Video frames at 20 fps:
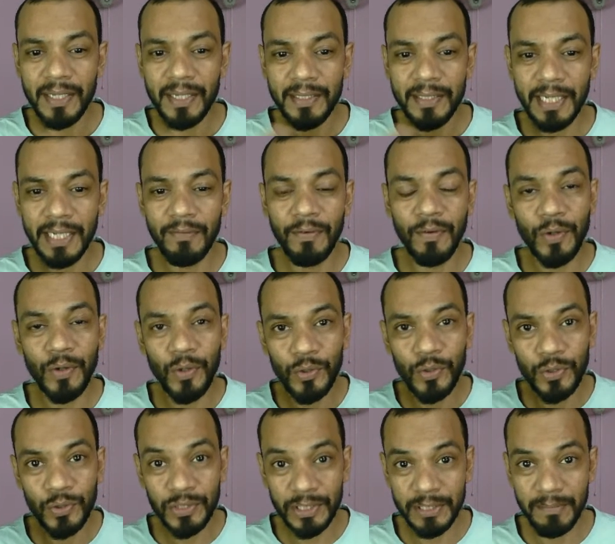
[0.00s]
Then we'll go
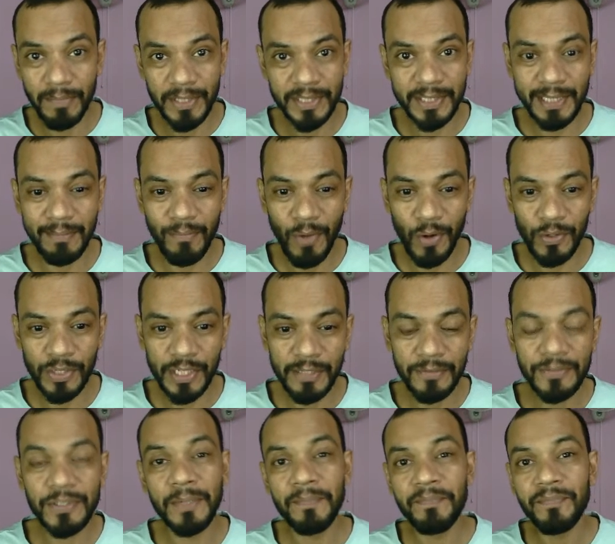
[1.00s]
to symbols and
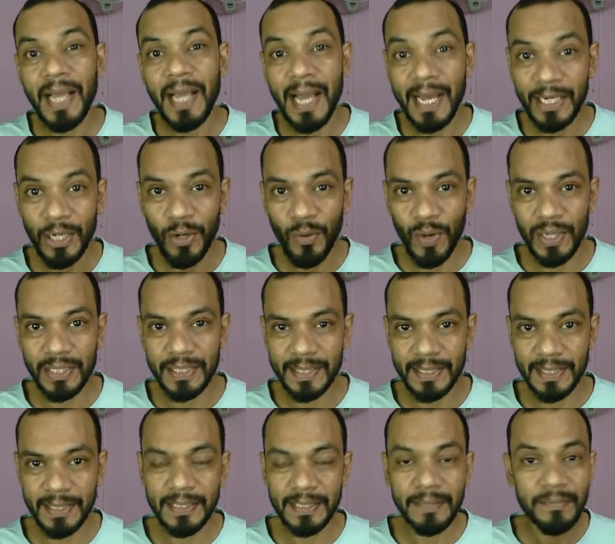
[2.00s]
motifs and
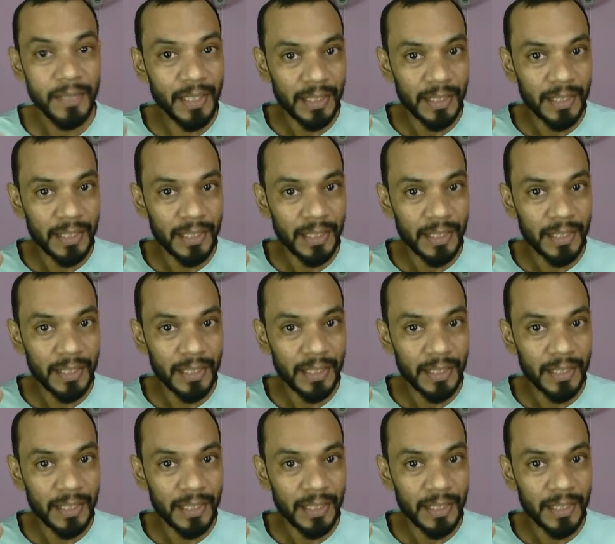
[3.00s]
questions.